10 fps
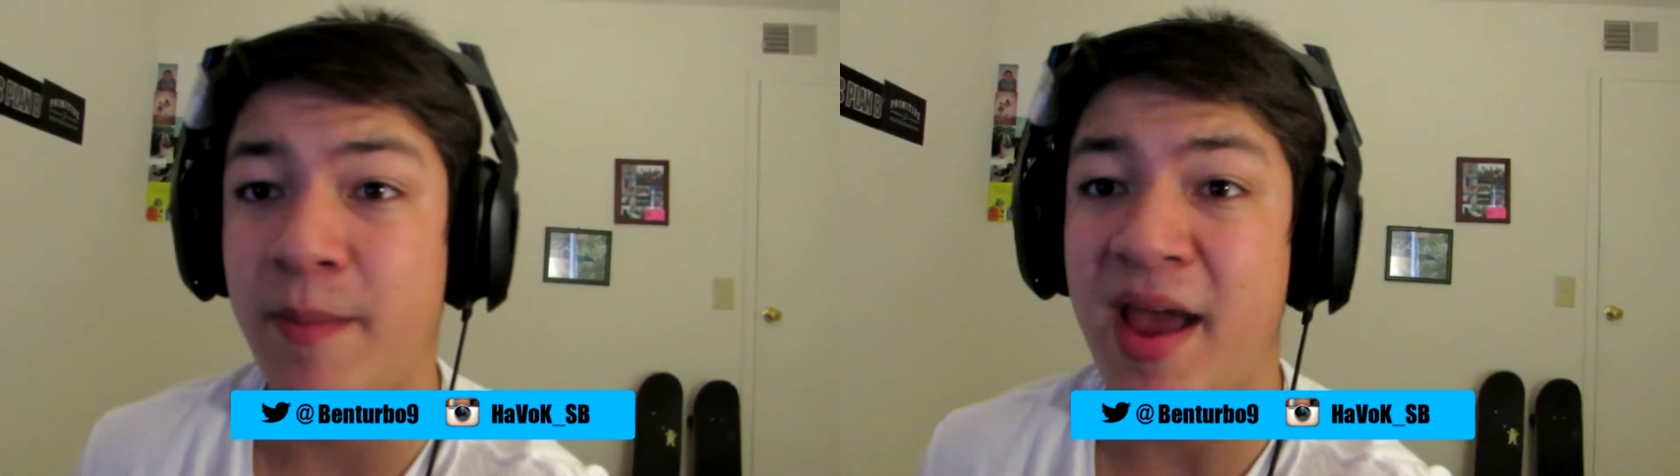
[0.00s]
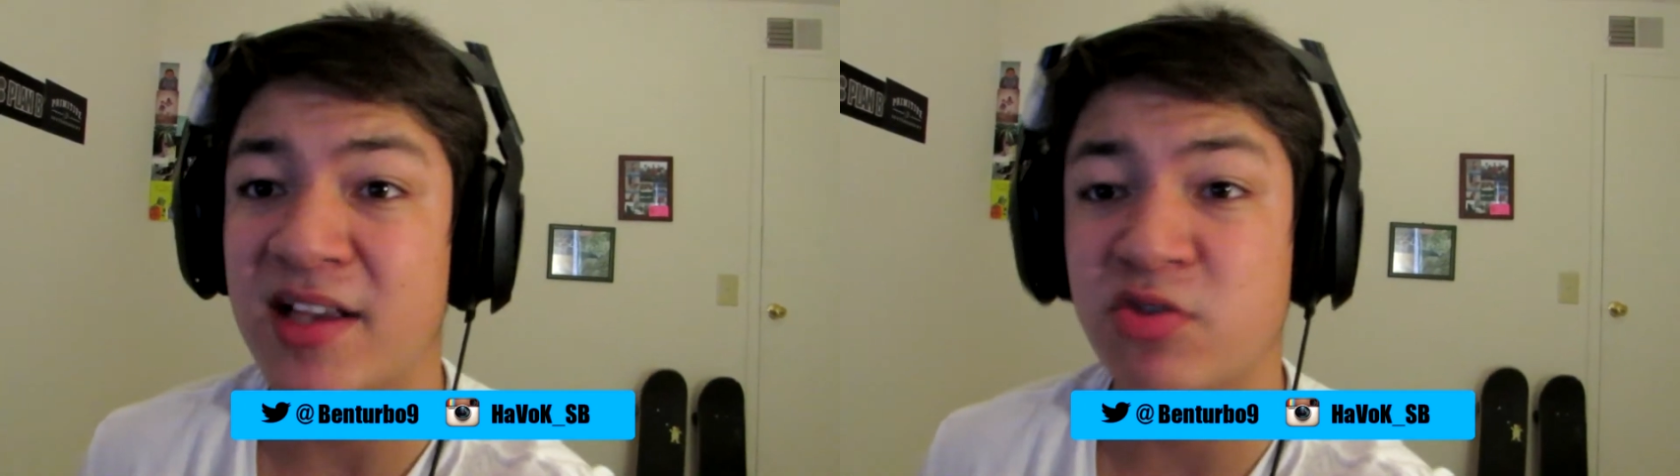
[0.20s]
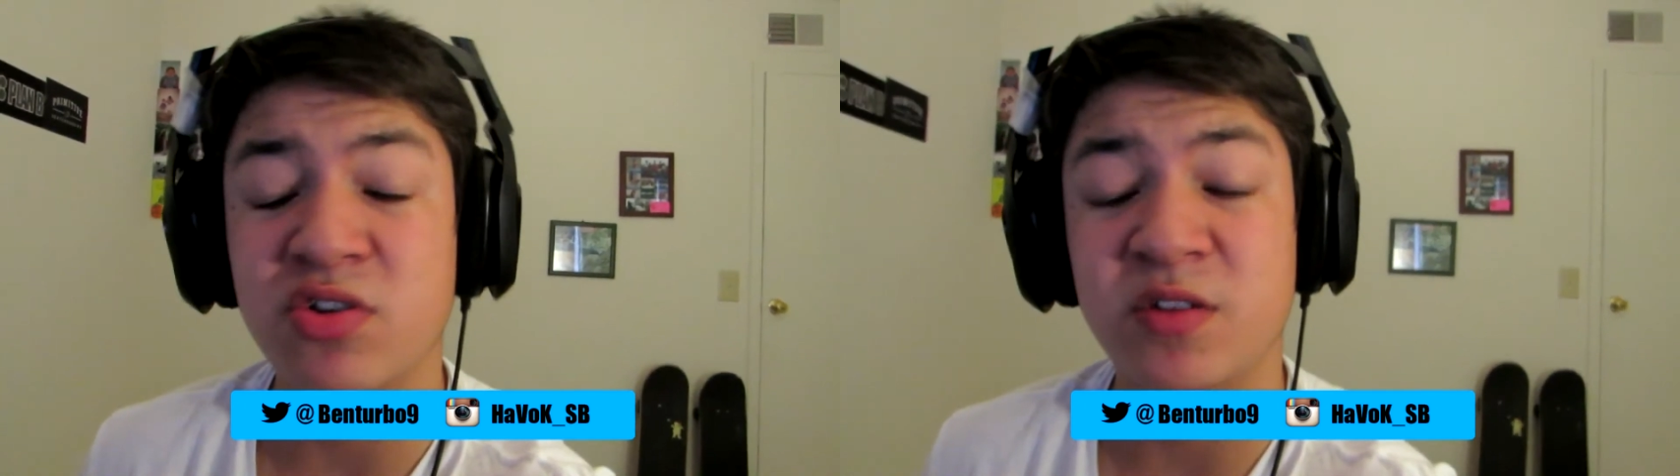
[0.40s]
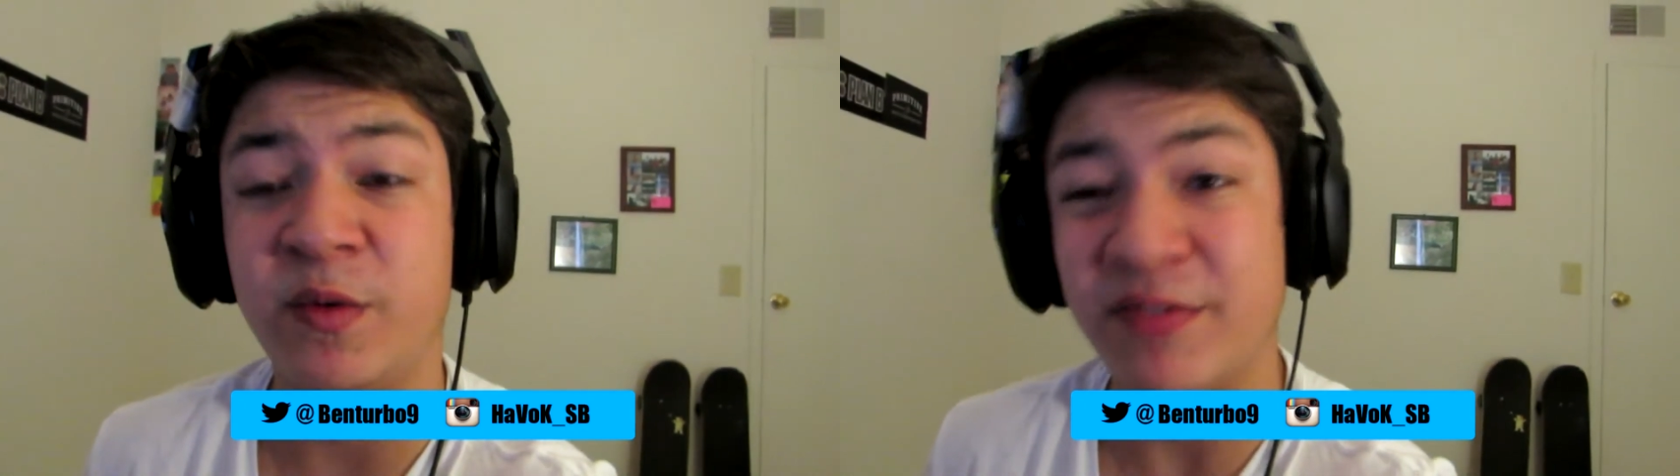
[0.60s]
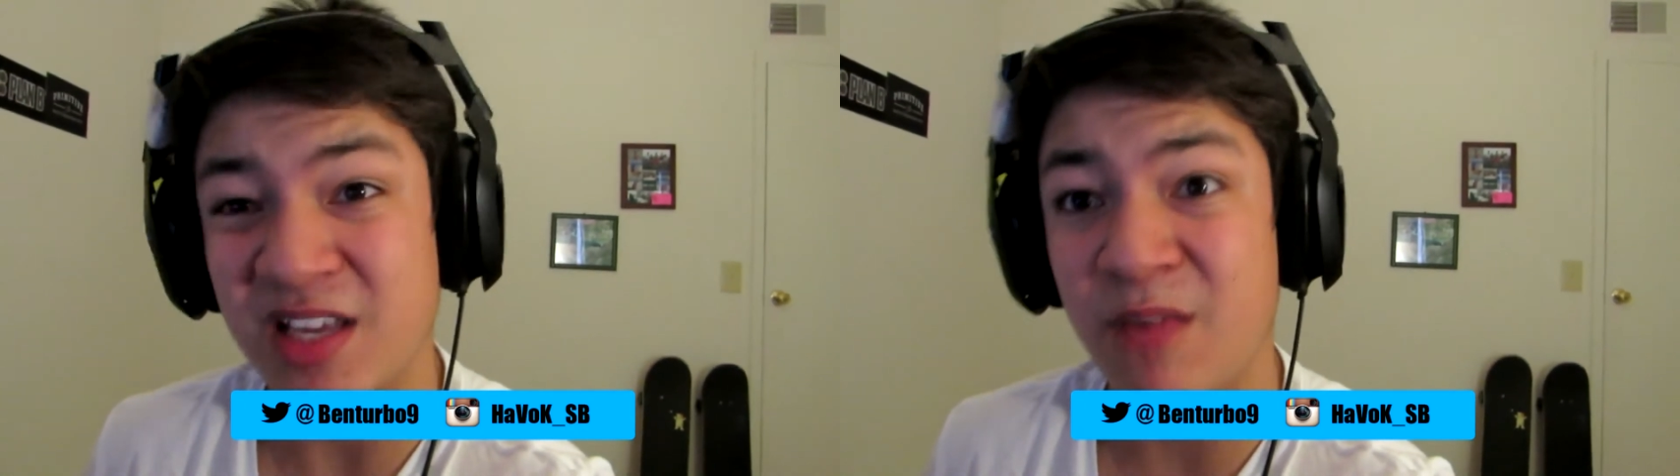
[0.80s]
max, which is
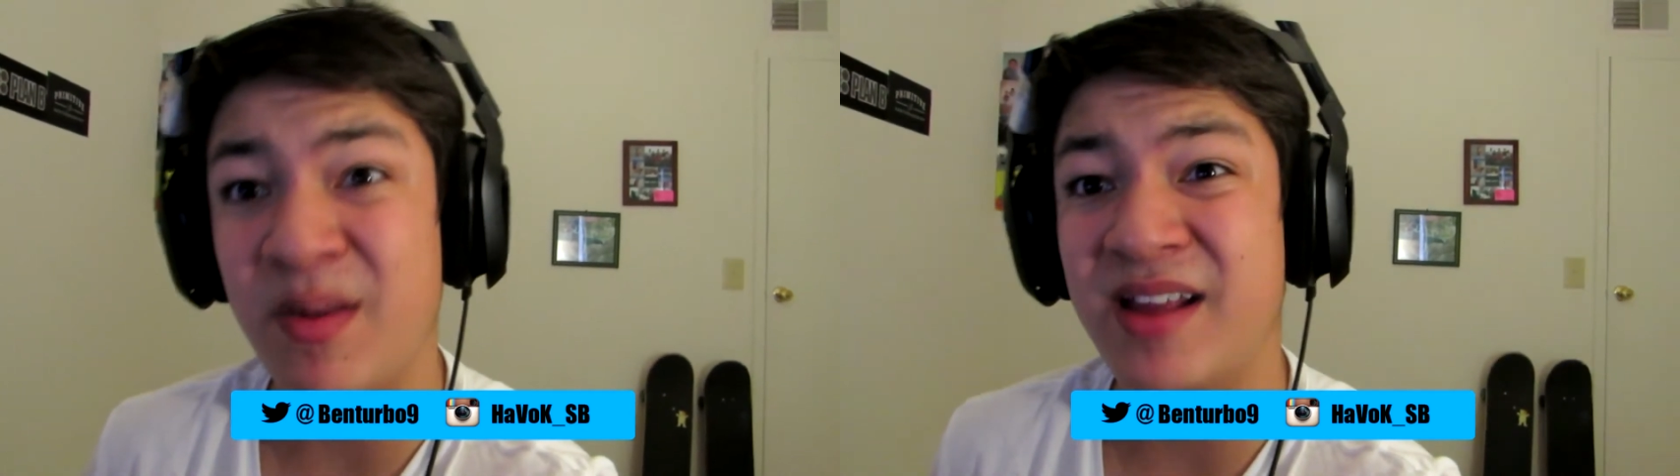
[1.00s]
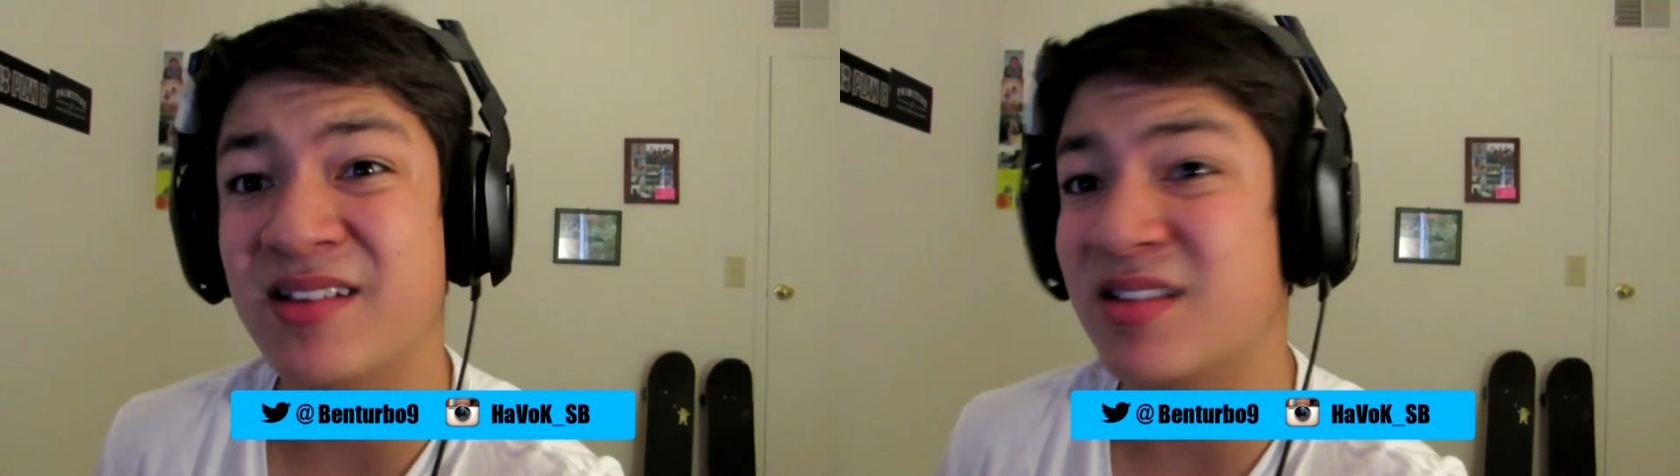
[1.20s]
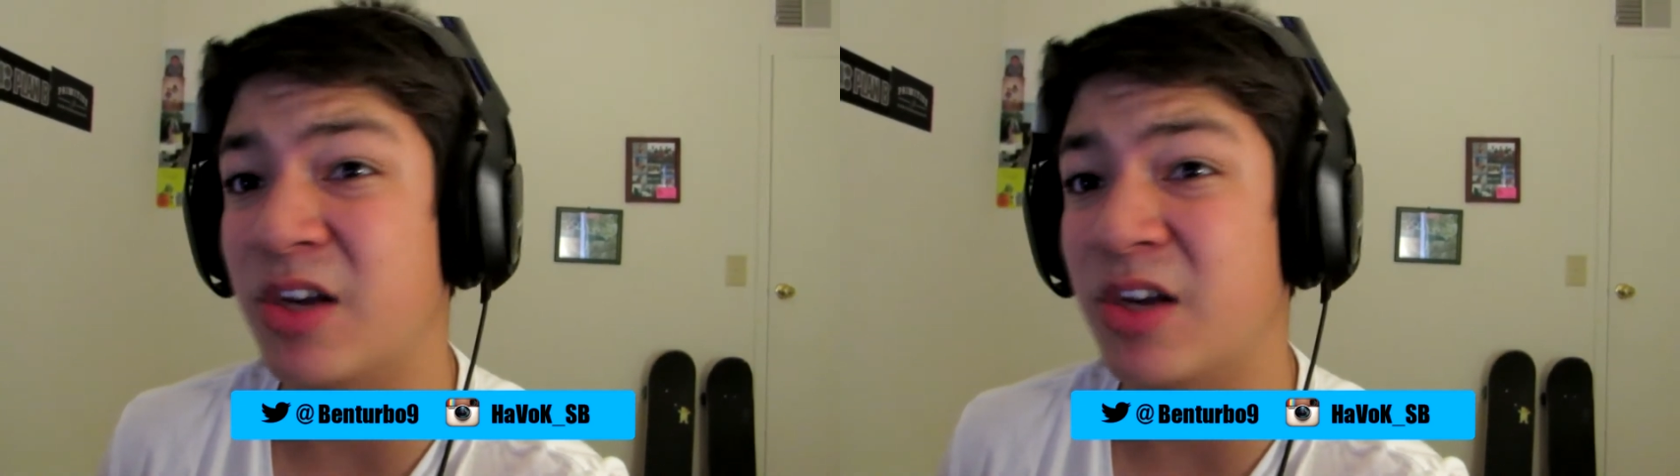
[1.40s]
15 minutes.